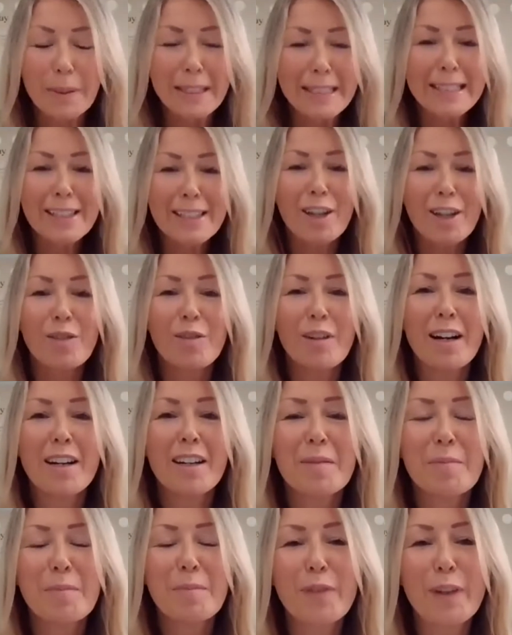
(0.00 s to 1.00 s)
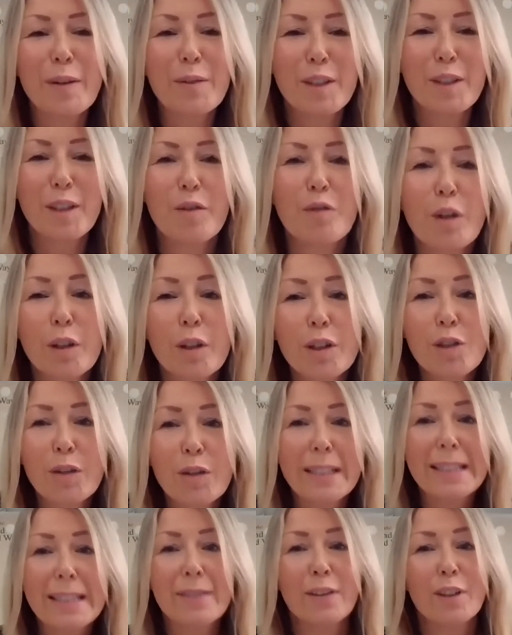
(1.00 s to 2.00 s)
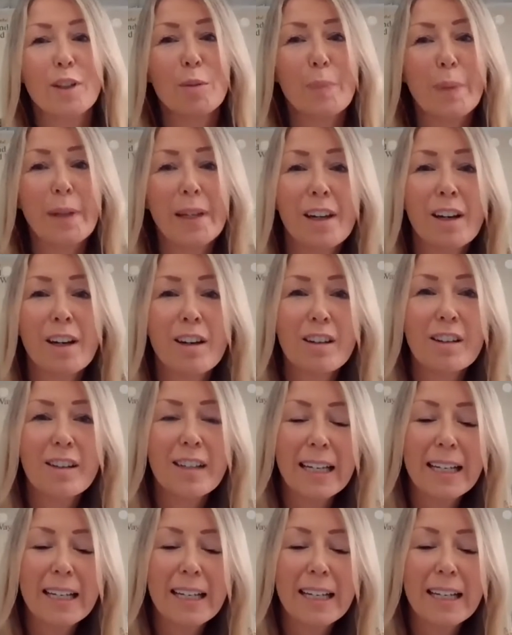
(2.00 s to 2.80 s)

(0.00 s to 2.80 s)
So I'm founder of Roland Dransfield PR.